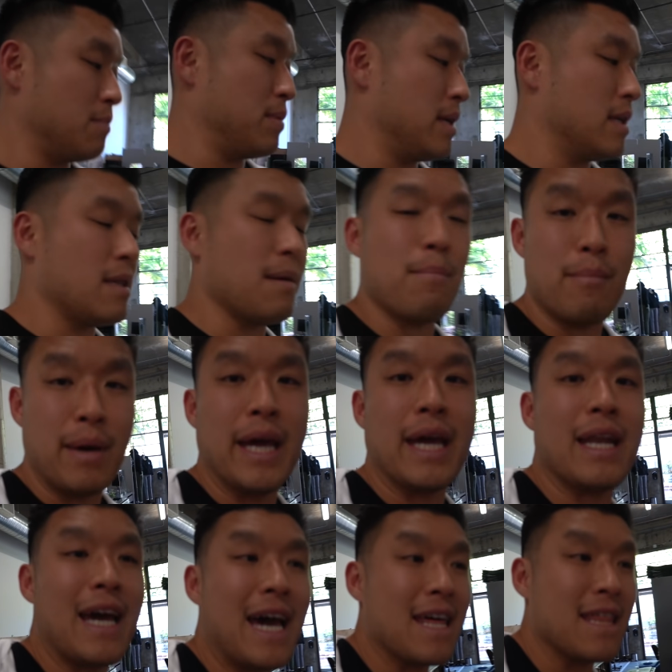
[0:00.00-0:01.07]
to be the
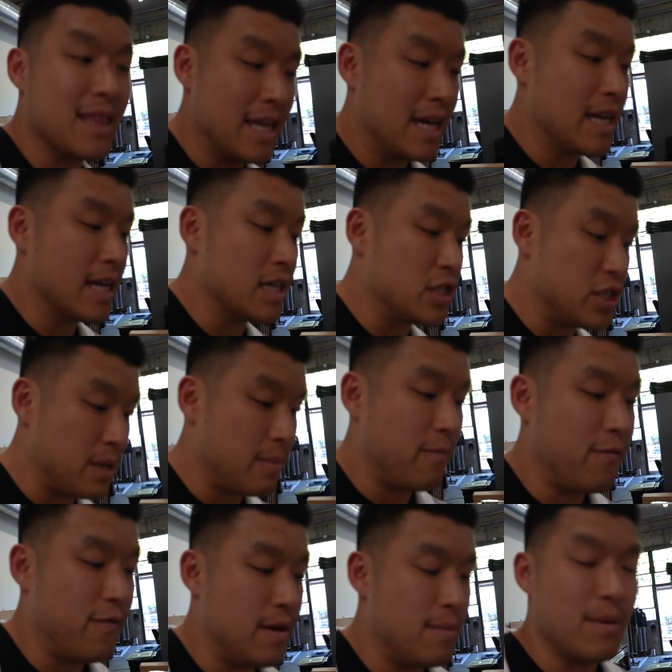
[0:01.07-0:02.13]
main athletic gym
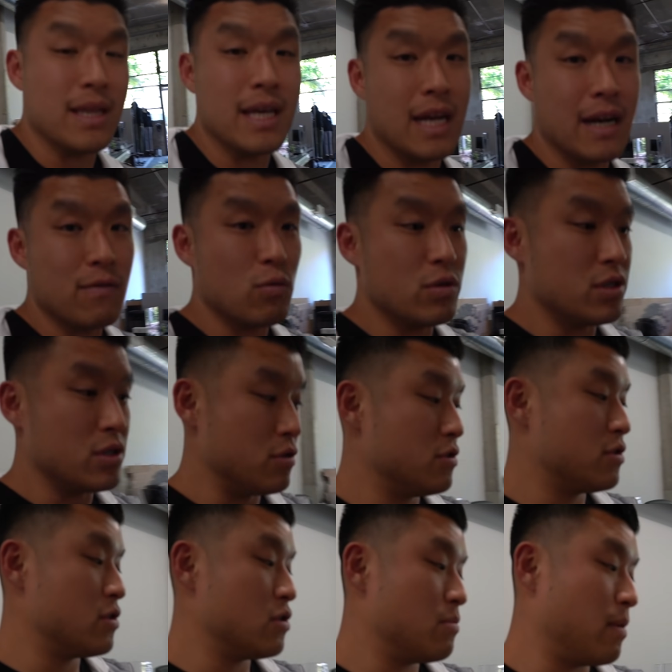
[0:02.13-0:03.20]
fitment that everyone's
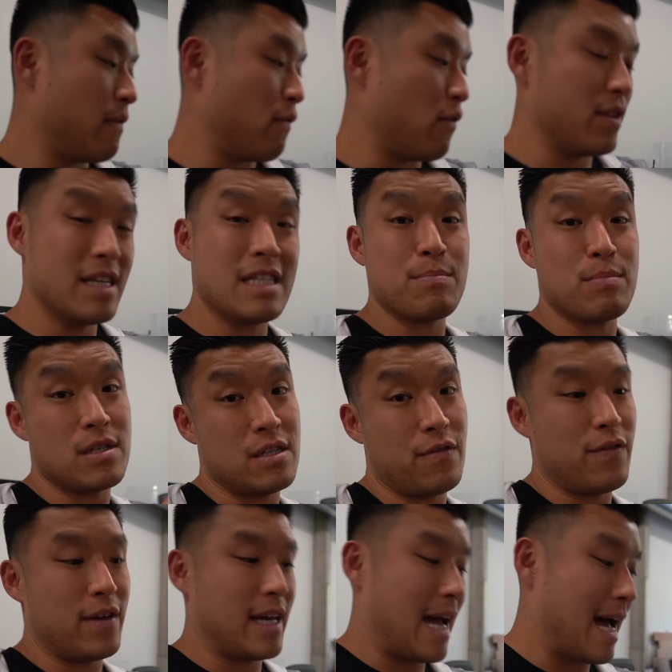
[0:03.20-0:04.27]
used to but for this
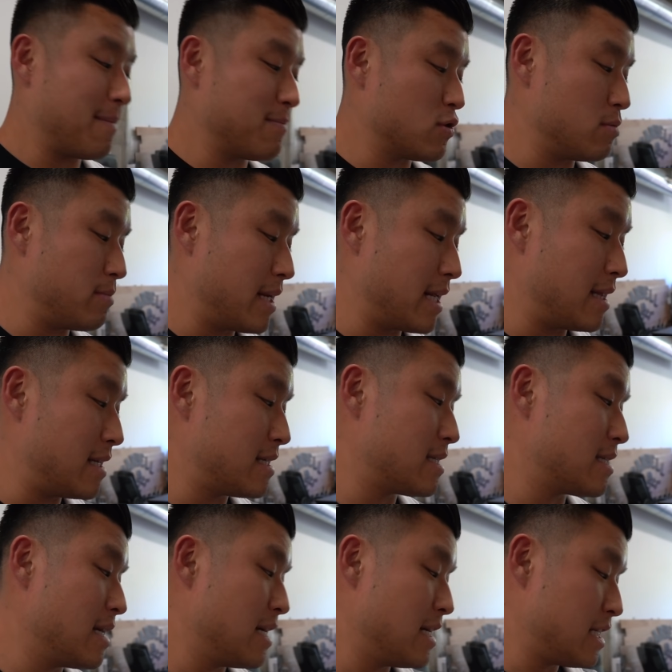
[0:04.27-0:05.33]
specific capsule meaning
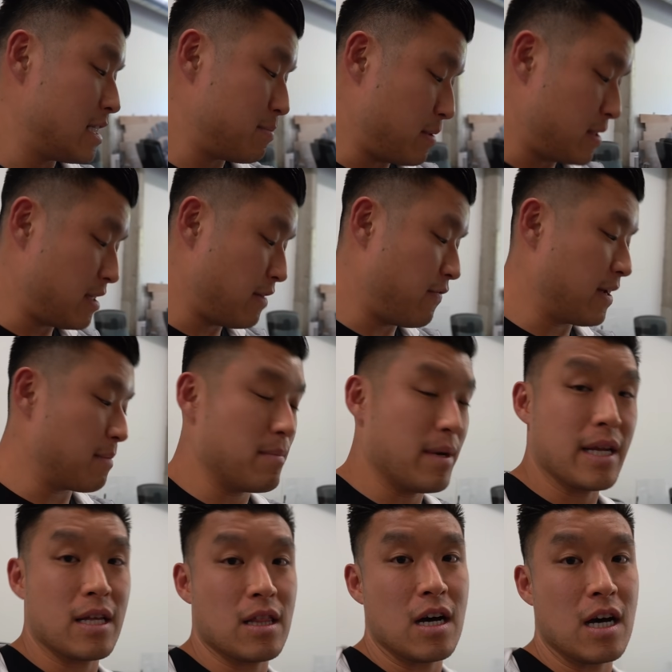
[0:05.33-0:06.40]
this specific
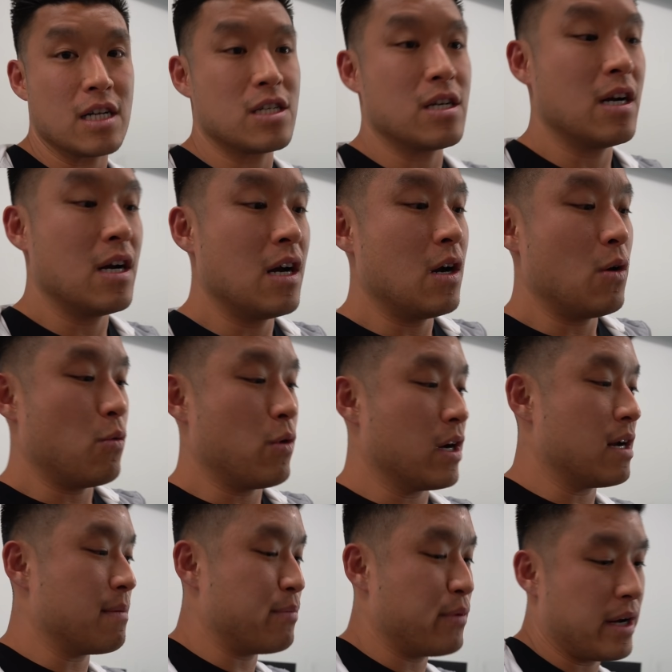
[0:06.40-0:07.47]
mini launch we're
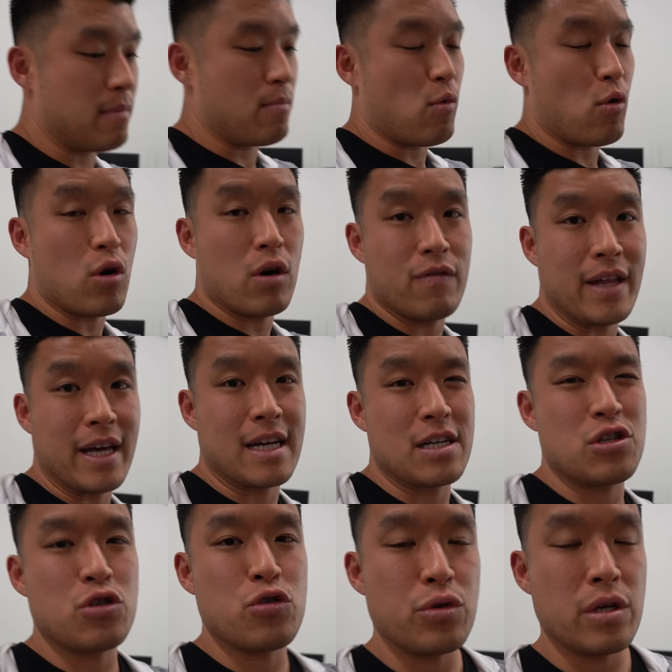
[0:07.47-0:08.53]
going to bring more of like a
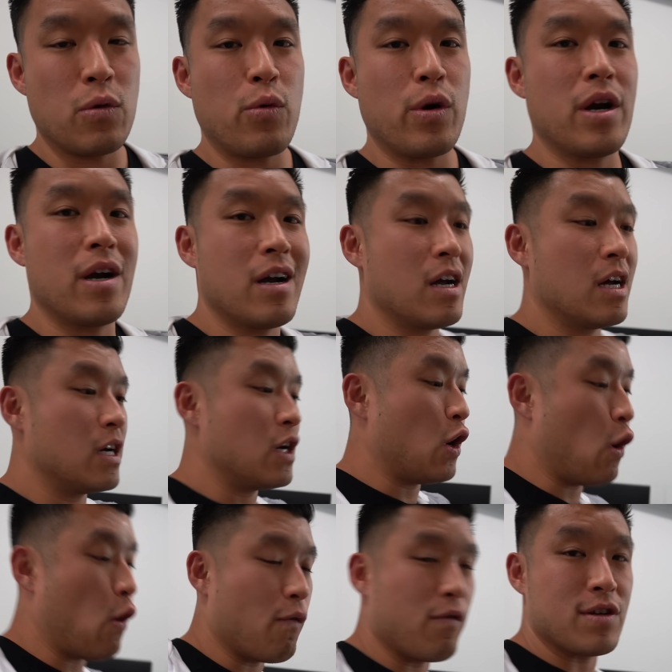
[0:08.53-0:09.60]
streetwear
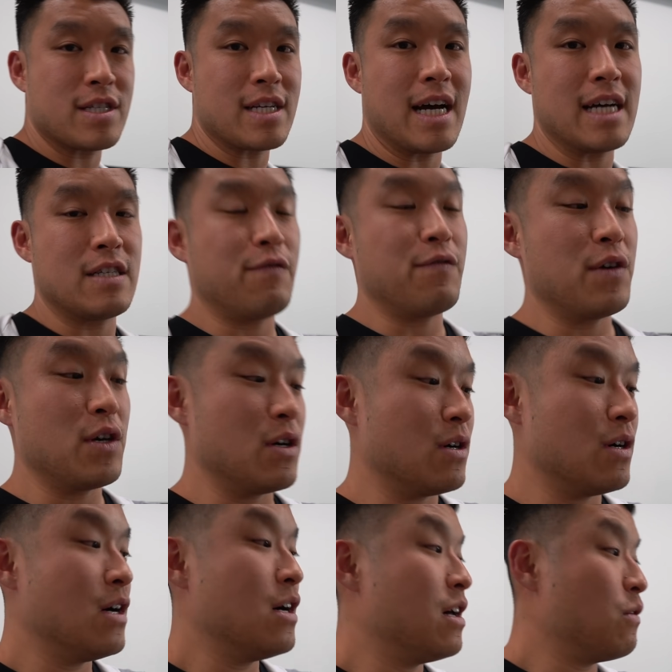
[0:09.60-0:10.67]
oversized
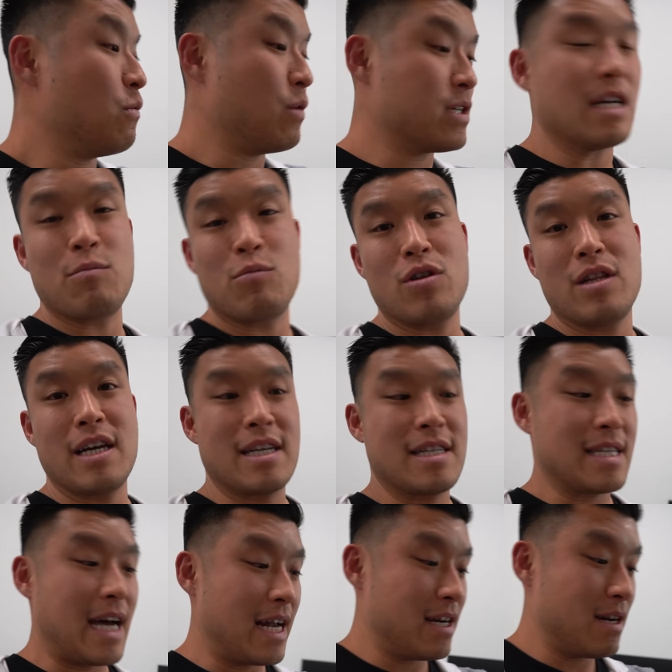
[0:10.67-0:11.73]
feel which i'm really
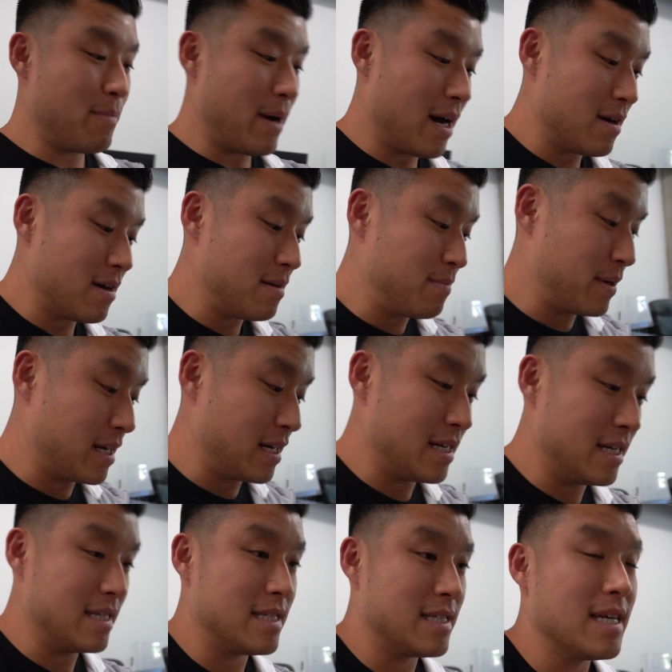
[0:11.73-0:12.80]
excited about
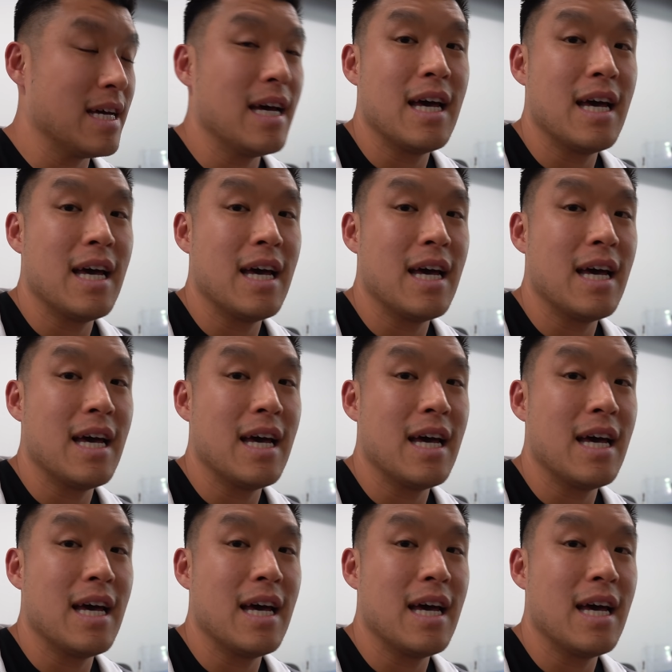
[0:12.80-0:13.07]
because